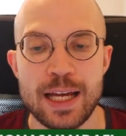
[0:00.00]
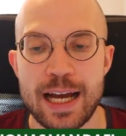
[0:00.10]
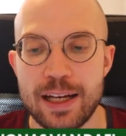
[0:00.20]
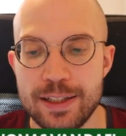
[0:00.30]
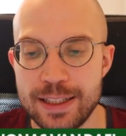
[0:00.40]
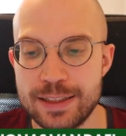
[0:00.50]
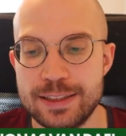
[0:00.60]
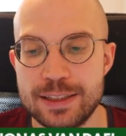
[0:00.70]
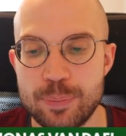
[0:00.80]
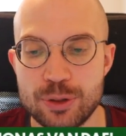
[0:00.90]
And I think
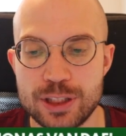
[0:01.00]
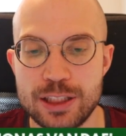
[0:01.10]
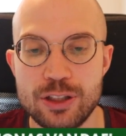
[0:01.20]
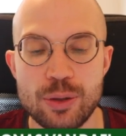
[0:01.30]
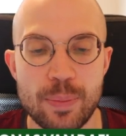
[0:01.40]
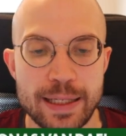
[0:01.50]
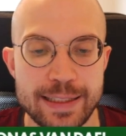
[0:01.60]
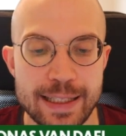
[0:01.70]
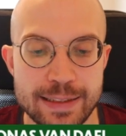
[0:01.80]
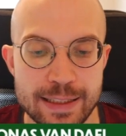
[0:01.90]
this is a position you might
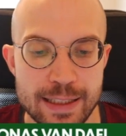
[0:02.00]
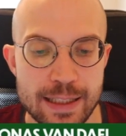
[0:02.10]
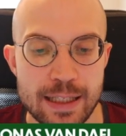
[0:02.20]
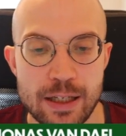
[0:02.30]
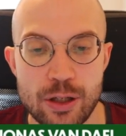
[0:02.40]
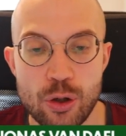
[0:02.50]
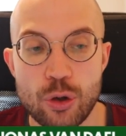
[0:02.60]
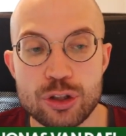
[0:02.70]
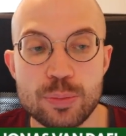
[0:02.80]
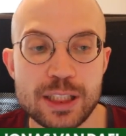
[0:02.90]
get,
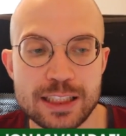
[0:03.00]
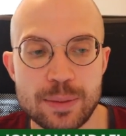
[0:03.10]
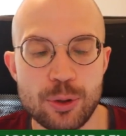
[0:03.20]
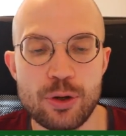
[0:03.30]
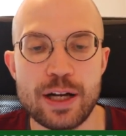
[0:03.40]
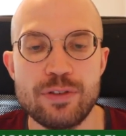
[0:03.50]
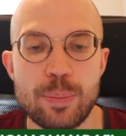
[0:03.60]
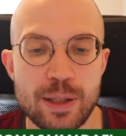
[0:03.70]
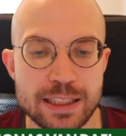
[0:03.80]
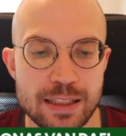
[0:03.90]
or something similar if they
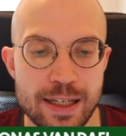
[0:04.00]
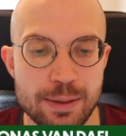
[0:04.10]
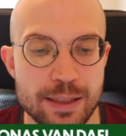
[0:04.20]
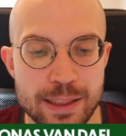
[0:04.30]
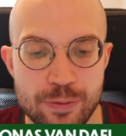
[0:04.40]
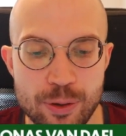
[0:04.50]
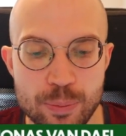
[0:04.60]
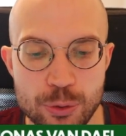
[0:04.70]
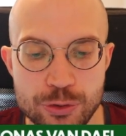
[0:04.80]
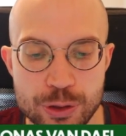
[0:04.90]
play slightly different
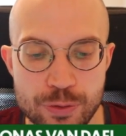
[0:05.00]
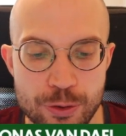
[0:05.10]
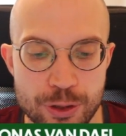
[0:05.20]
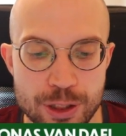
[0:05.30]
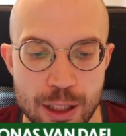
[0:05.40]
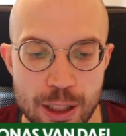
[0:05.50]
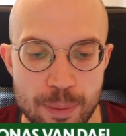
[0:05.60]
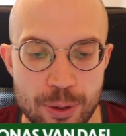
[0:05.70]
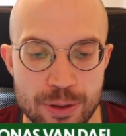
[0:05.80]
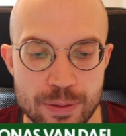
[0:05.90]
moves of course.
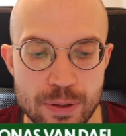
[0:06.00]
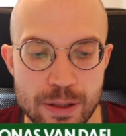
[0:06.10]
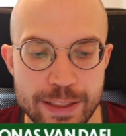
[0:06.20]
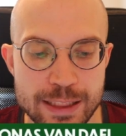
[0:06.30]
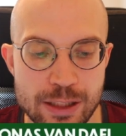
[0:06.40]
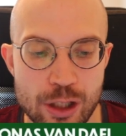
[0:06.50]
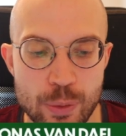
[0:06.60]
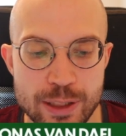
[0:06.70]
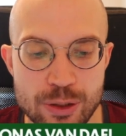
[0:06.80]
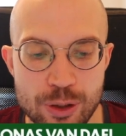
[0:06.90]
But this is
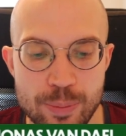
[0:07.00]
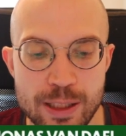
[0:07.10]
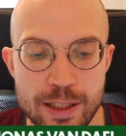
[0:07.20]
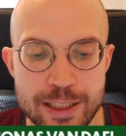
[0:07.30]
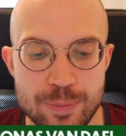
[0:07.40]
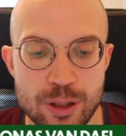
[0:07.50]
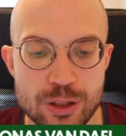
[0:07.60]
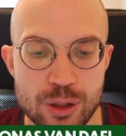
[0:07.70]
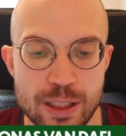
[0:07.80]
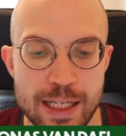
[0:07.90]
always going to be nice
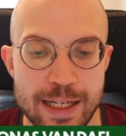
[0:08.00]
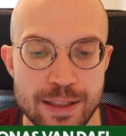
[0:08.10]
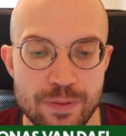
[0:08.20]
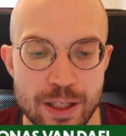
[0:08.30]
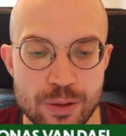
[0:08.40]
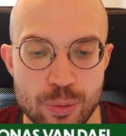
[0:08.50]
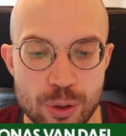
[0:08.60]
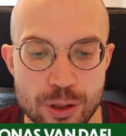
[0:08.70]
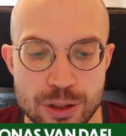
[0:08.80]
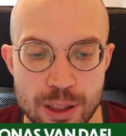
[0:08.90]
because you can activate the
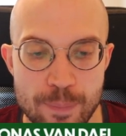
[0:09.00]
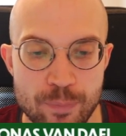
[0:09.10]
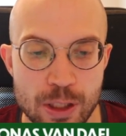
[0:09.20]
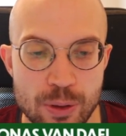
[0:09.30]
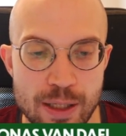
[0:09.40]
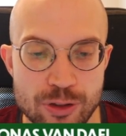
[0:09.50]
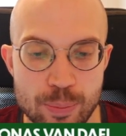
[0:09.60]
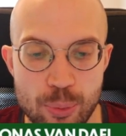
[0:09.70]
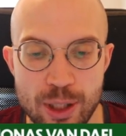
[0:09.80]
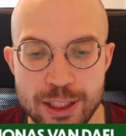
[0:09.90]
rooks, you have some
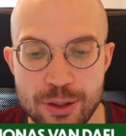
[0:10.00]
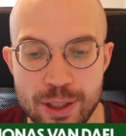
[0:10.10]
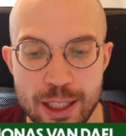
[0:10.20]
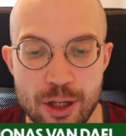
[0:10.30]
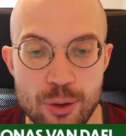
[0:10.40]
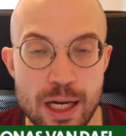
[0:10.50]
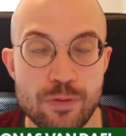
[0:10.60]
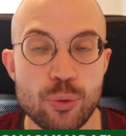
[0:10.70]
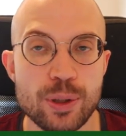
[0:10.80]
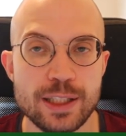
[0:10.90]
pressure here, you have
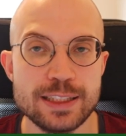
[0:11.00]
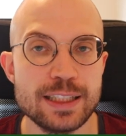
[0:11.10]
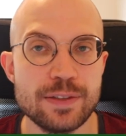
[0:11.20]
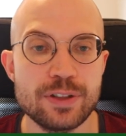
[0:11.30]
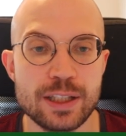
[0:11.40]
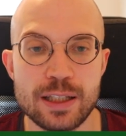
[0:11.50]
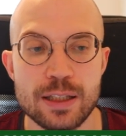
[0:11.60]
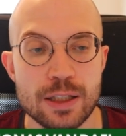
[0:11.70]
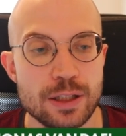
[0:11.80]
a really safe king.